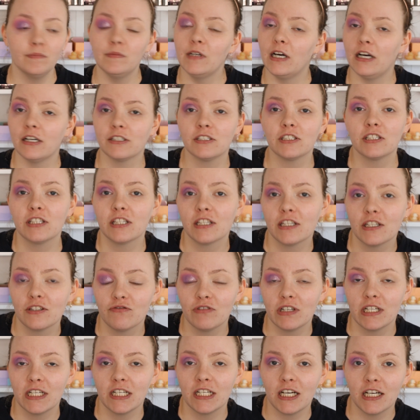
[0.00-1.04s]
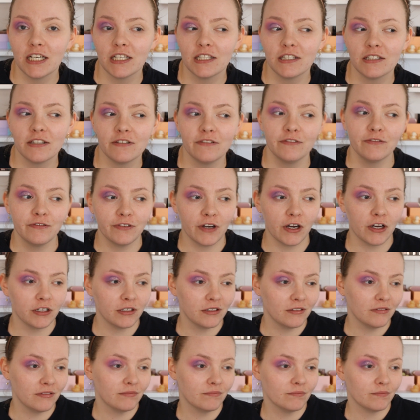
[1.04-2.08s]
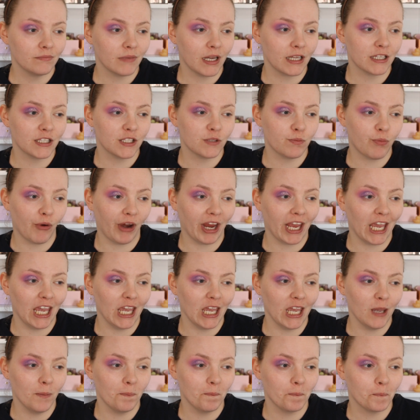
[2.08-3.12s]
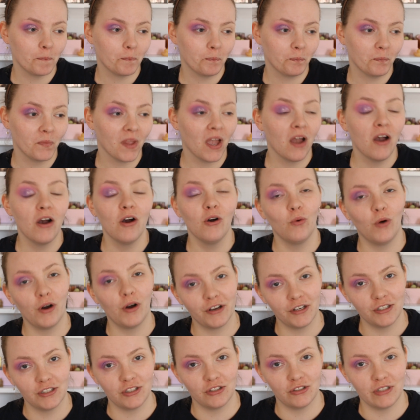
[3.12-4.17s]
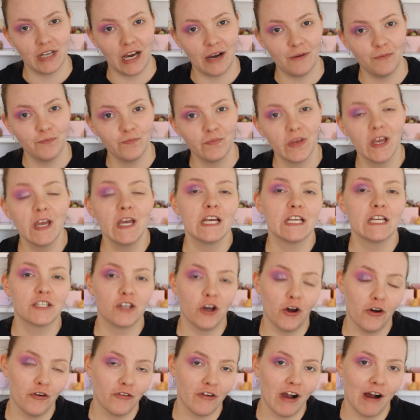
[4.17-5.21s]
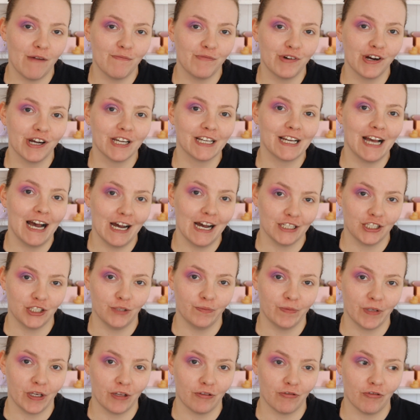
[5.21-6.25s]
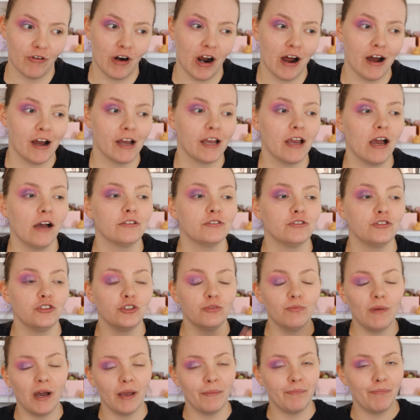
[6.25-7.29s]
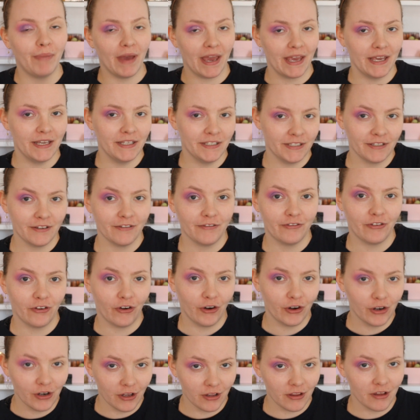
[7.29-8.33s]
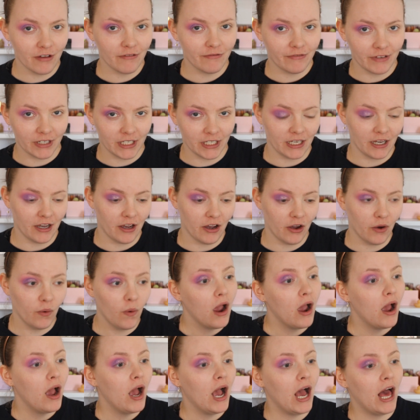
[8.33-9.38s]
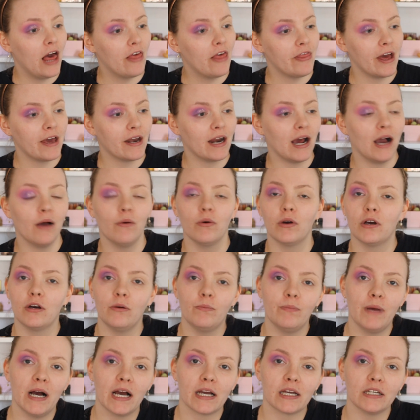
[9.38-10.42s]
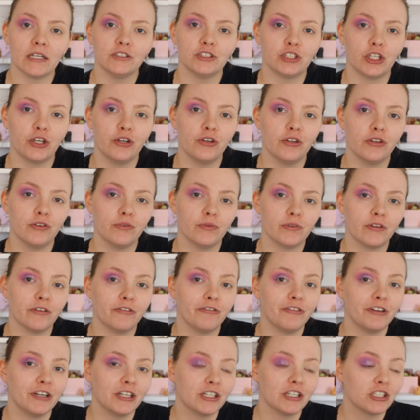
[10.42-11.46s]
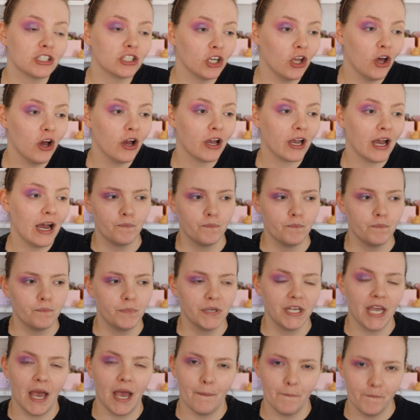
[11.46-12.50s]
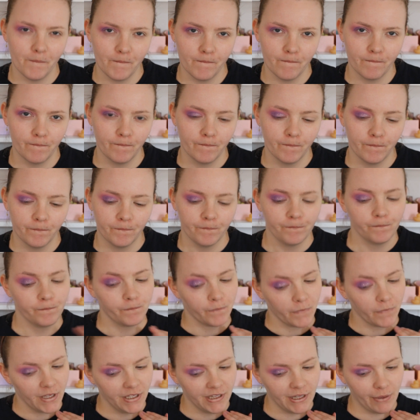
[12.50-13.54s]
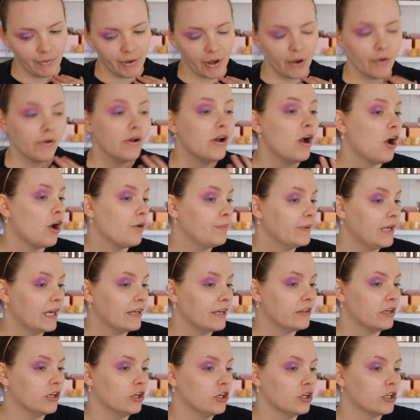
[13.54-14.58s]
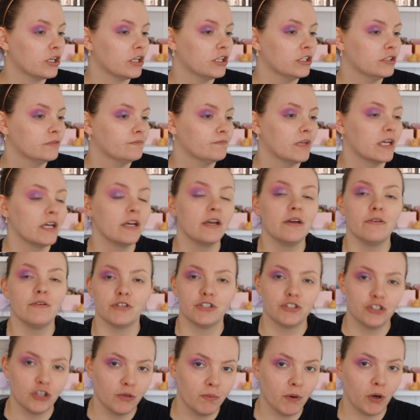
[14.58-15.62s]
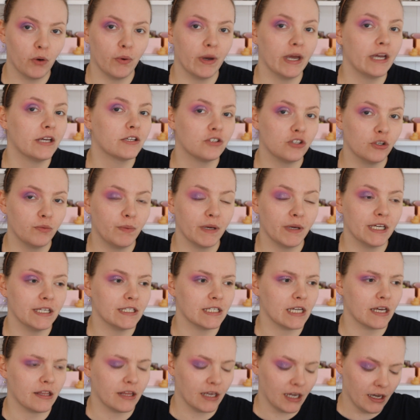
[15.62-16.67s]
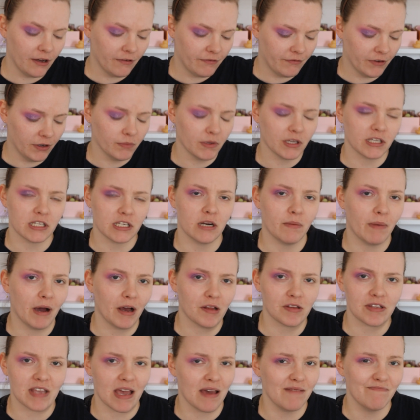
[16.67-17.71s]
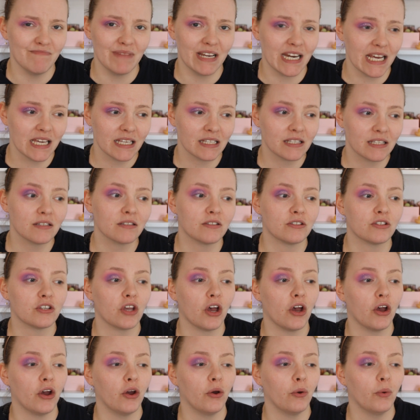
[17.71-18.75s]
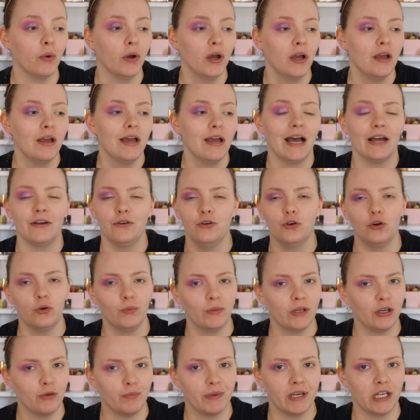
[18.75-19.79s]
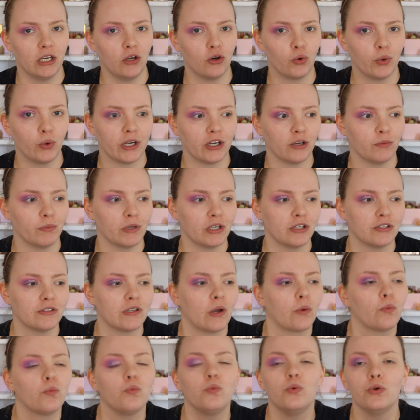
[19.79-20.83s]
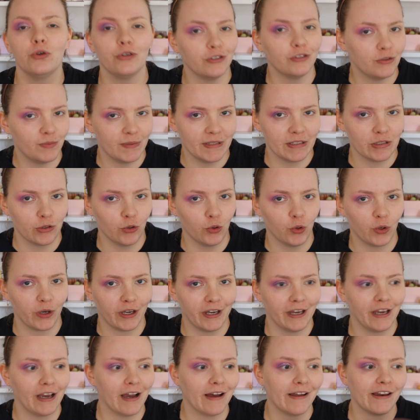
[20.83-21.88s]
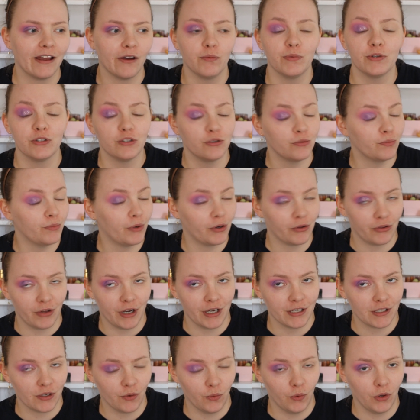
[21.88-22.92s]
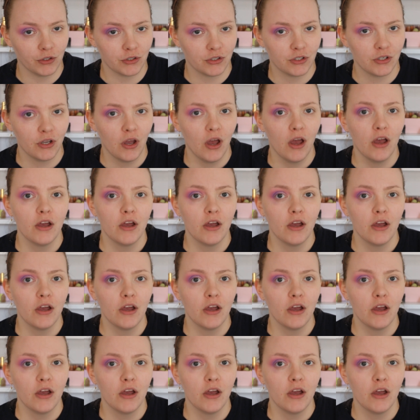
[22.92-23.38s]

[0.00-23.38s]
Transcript: I just think it's really nice and fun and springy. What I'm going to do now is go off camera, catch up the other eye, do my base for another video, and then I will come back and show you the finished look. But yeah, there we go. Hope you liked the look. It was super quick, super easy. I think I filmed this in about 10 minutes. So, and normally it would be a lot quicker because I wouldn't be talking and I would be doing both eyes at once.